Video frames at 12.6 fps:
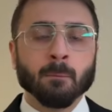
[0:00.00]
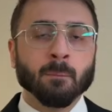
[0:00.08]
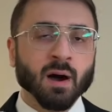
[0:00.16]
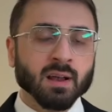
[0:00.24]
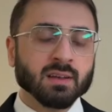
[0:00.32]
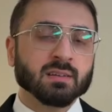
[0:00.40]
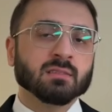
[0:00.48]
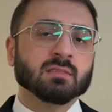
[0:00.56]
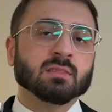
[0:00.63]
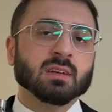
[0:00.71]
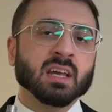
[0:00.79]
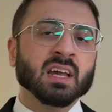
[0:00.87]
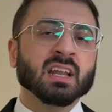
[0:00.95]
but
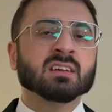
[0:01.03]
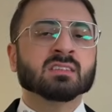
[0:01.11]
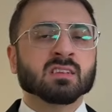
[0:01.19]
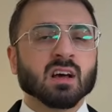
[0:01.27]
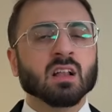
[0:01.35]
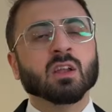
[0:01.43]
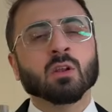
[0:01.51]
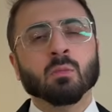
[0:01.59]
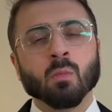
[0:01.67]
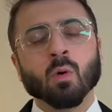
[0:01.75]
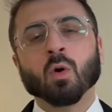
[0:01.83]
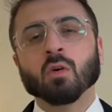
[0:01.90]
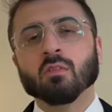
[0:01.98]
it is a little
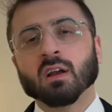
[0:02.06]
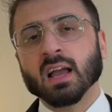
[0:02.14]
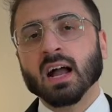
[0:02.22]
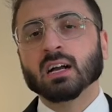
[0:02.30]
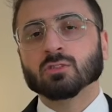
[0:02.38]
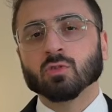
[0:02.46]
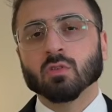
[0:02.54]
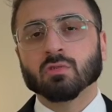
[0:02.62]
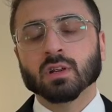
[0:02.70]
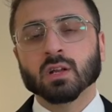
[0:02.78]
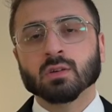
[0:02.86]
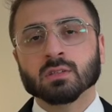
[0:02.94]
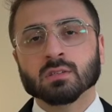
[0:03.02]
more of casual
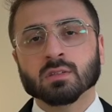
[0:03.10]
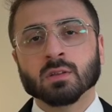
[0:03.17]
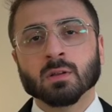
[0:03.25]
fragrance.